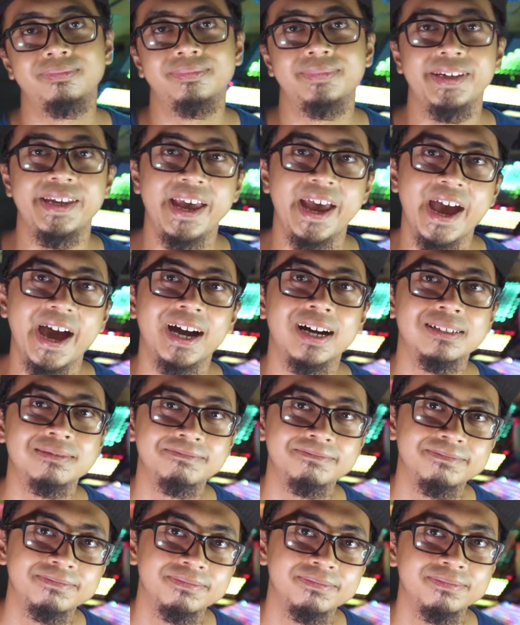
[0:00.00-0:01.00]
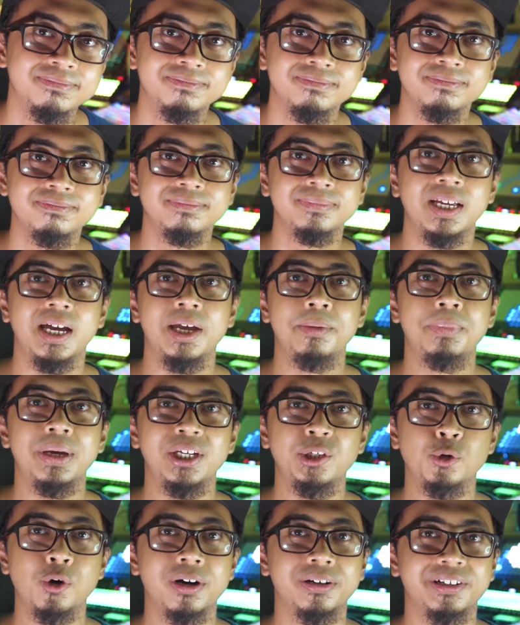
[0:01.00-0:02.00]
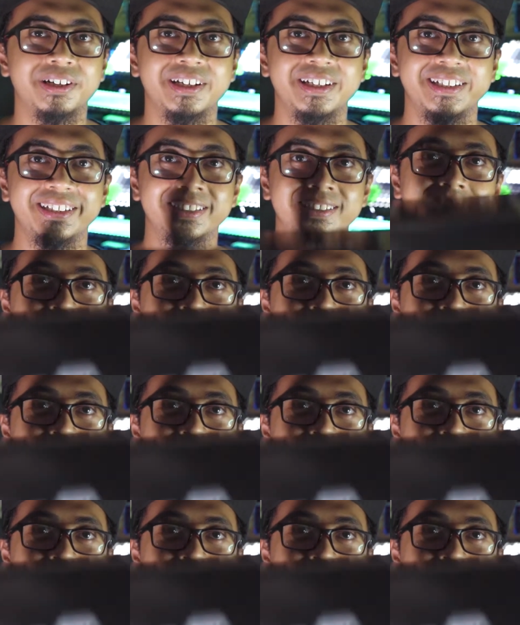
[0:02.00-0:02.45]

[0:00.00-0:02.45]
Yeah, I bet you are right.